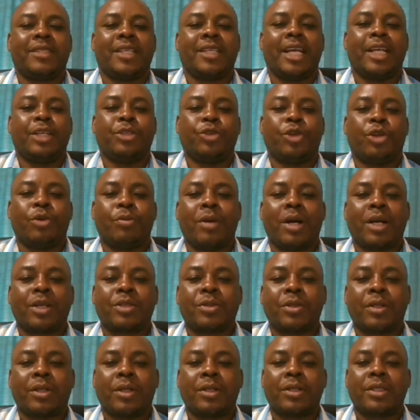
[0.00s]
And John
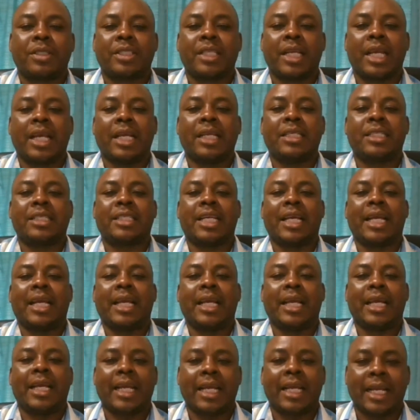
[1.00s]
Maxwell says,
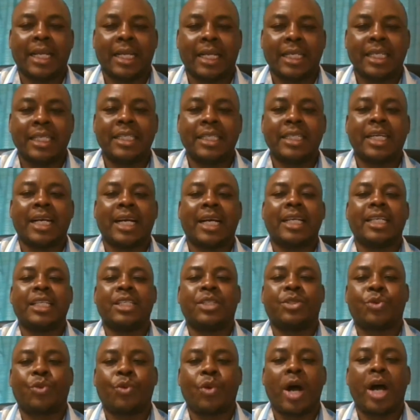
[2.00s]
a leader
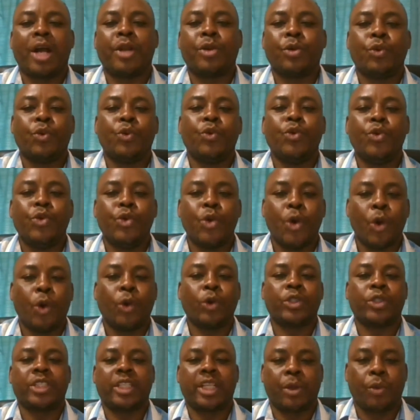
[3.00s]
is one who
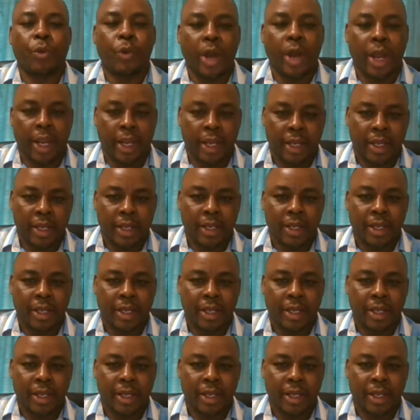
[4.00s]
knows the way,